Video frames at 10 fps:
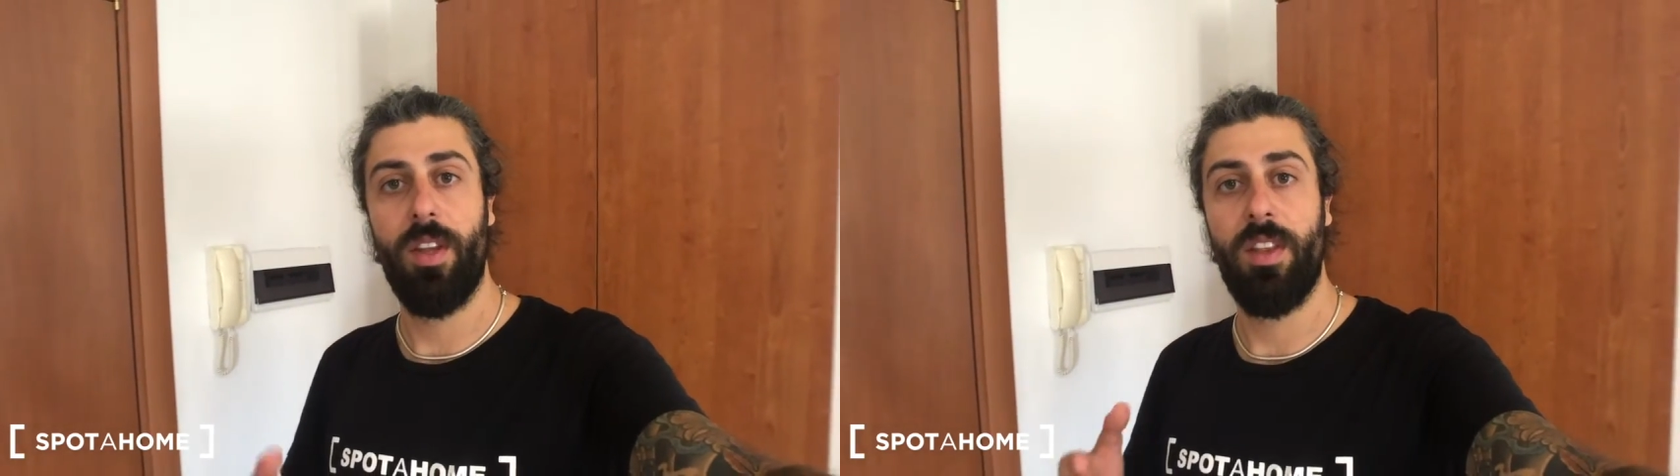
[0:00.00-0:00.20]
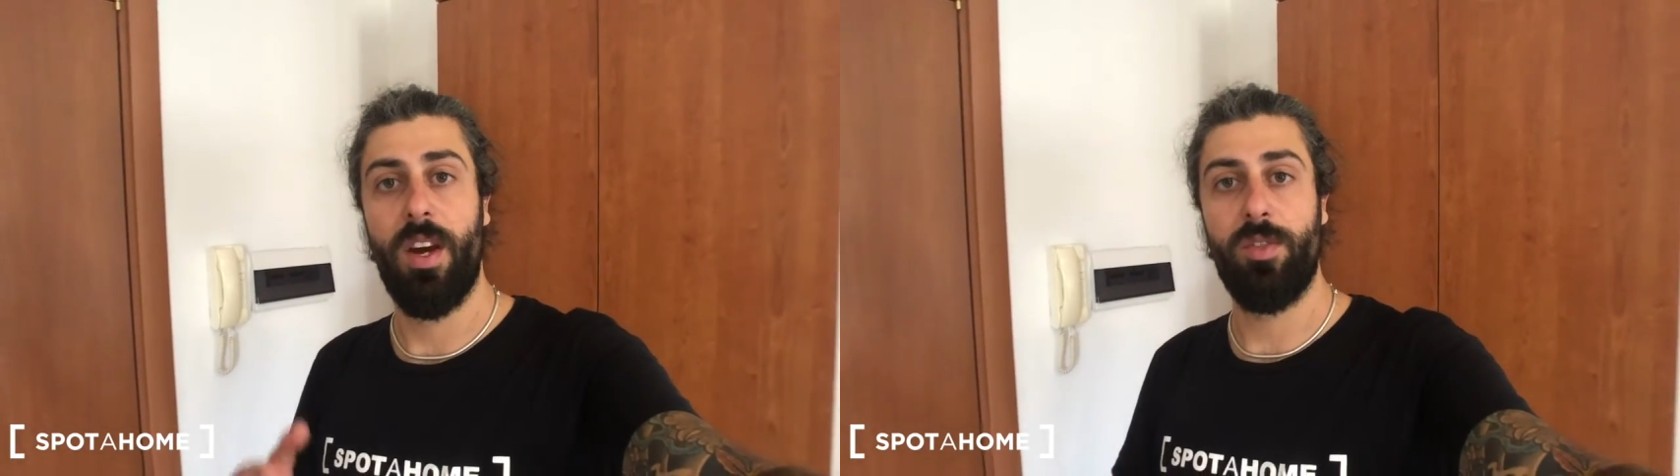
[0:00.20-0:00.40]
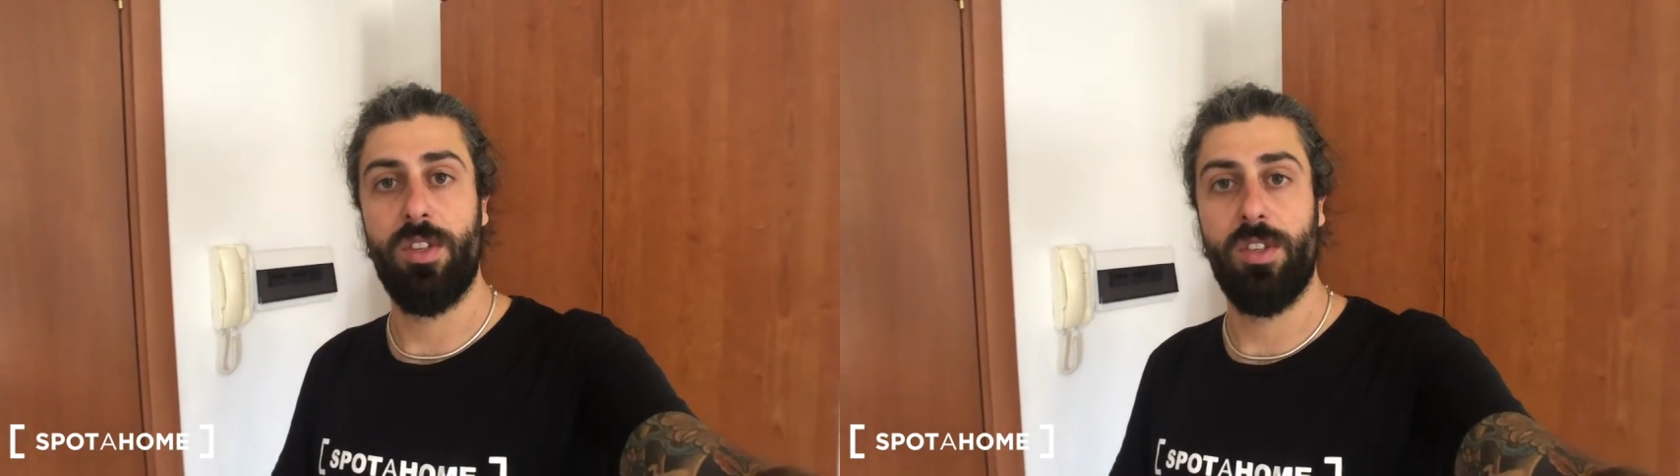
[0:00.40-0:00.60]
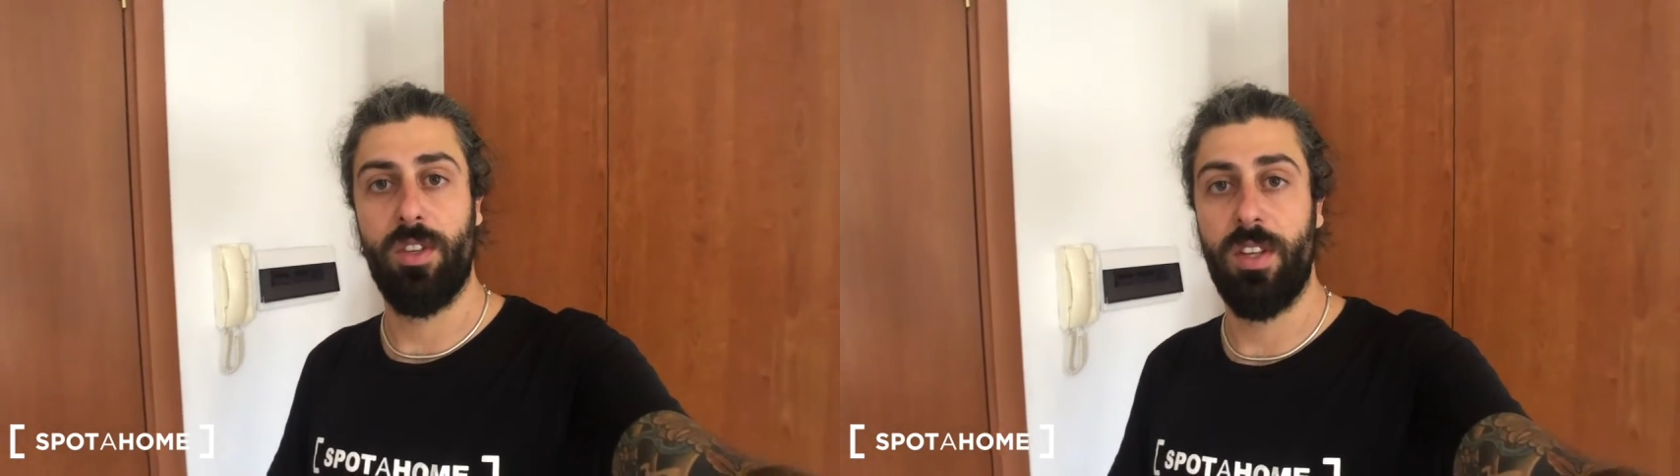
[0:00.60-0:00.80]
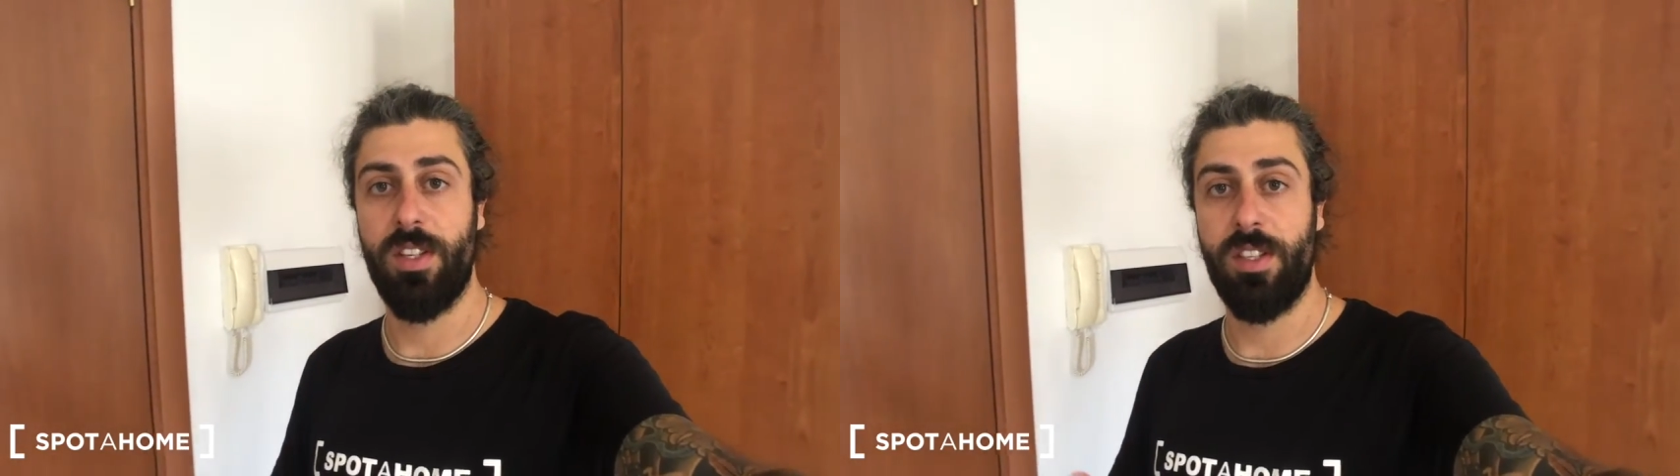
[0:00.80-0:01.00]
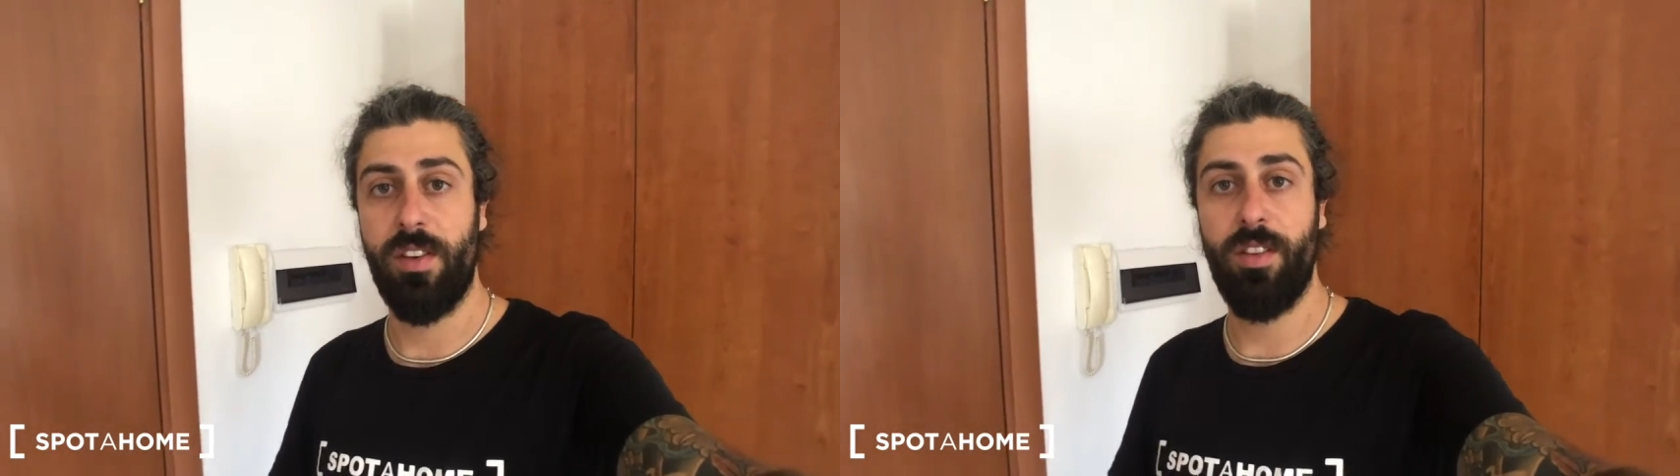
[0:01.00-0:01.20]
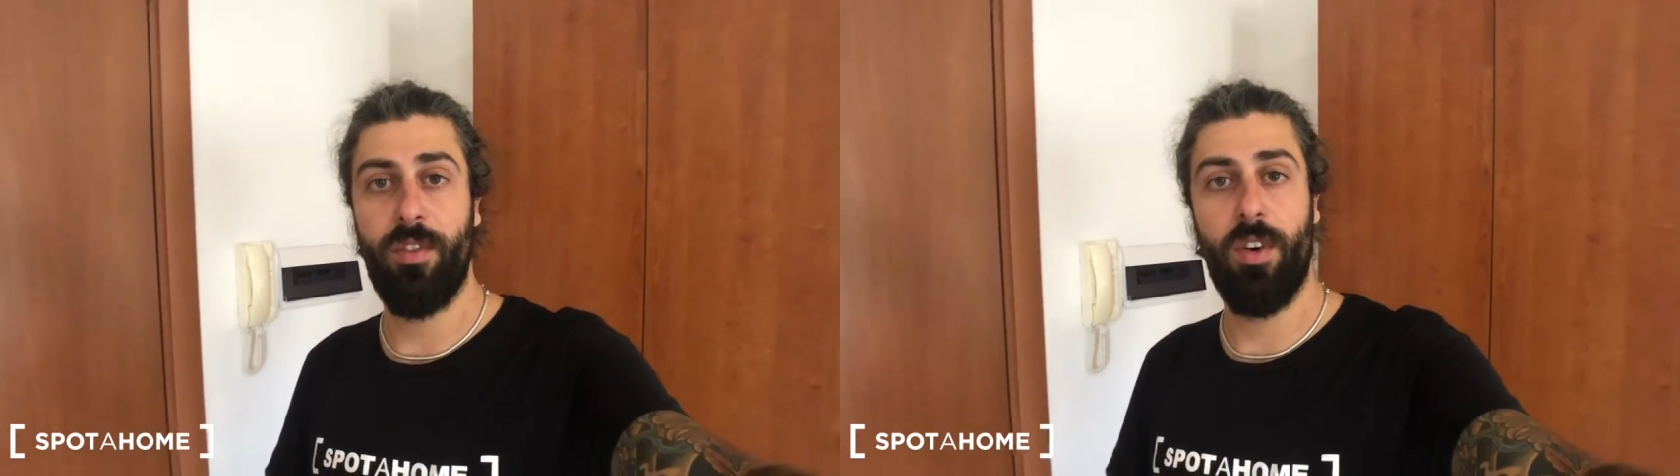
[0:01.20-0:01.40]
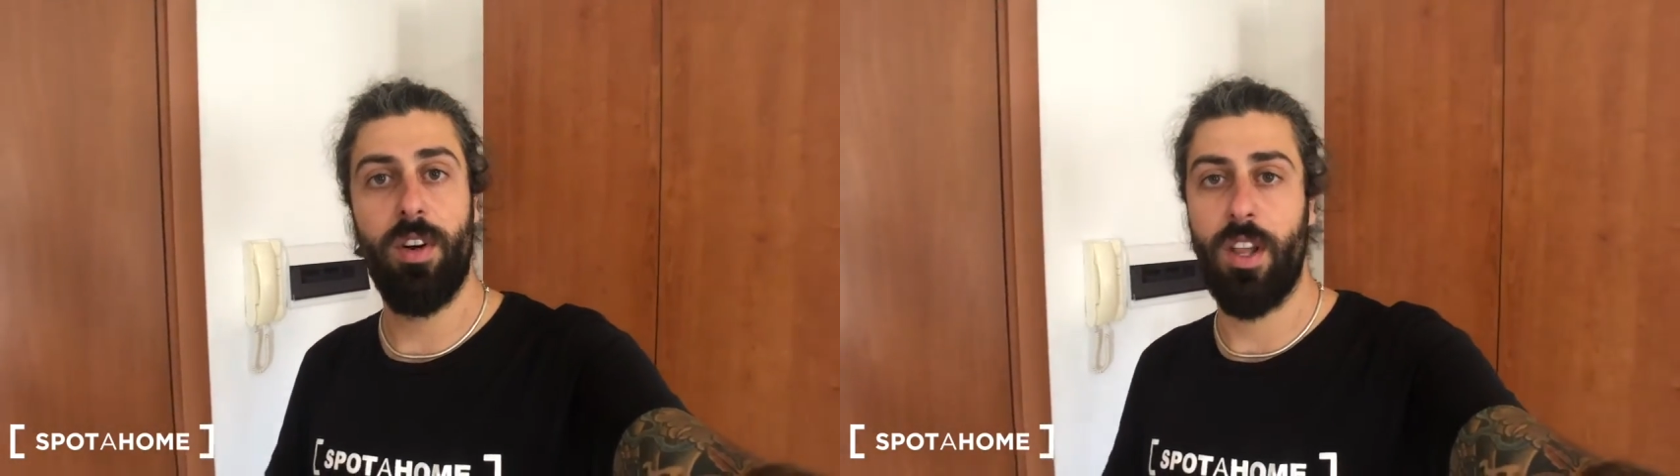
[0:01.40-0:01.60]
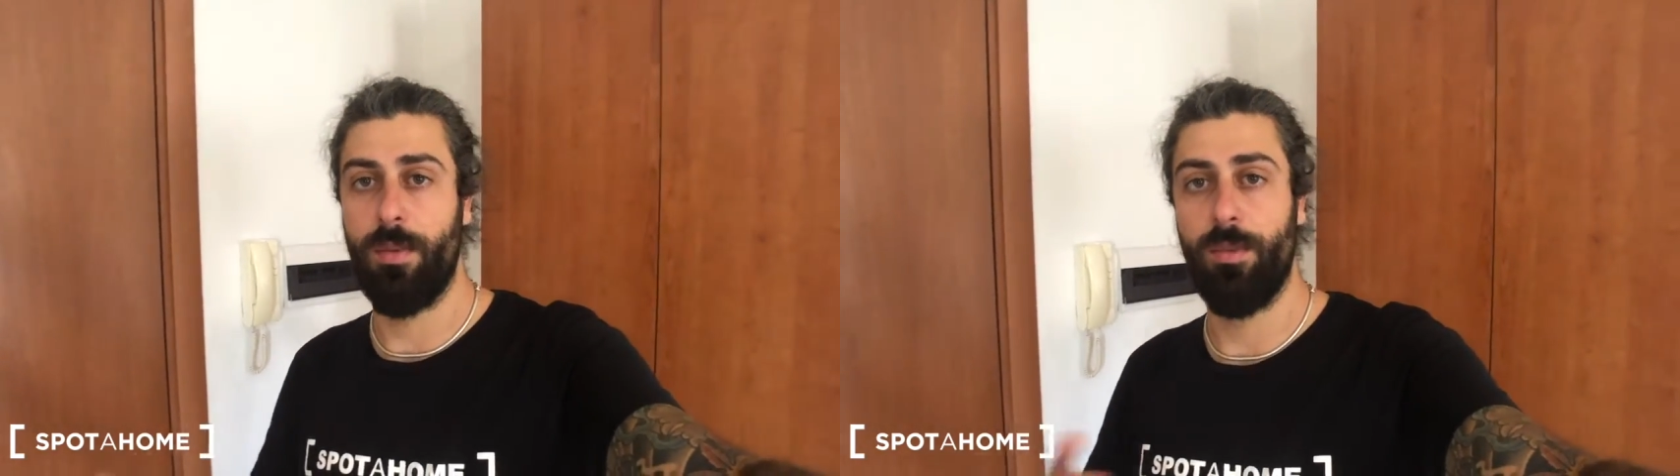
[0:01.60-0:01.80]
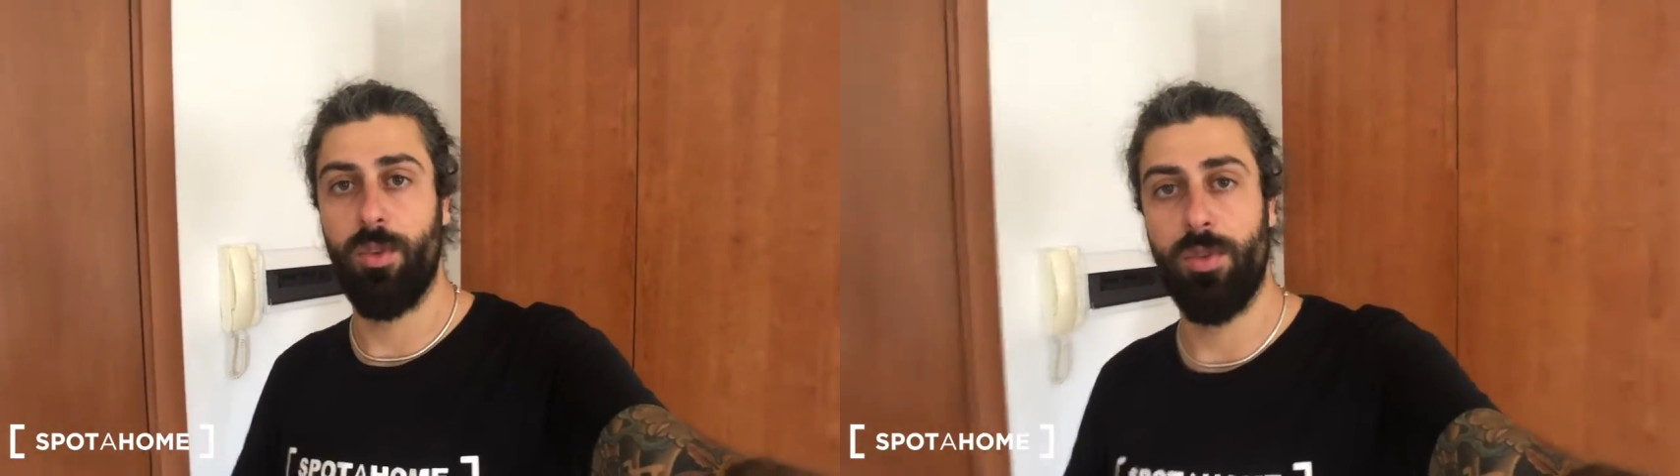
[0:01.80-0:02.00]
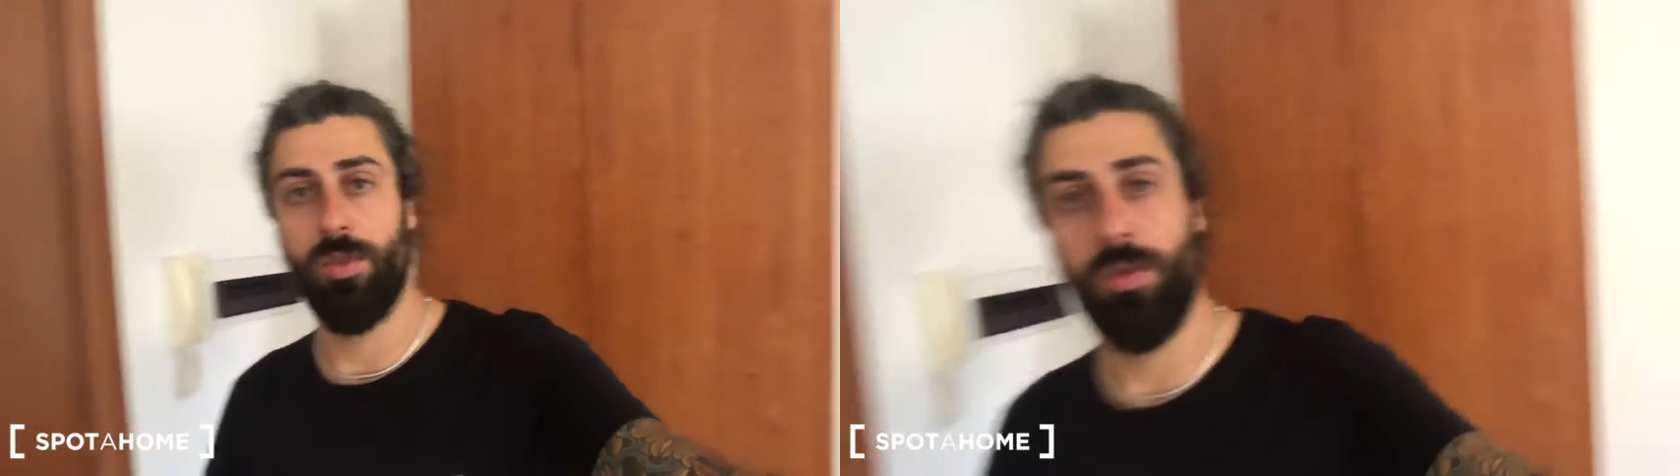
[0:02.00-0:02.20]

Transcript: The house is on the 7th floor. Let me introduce you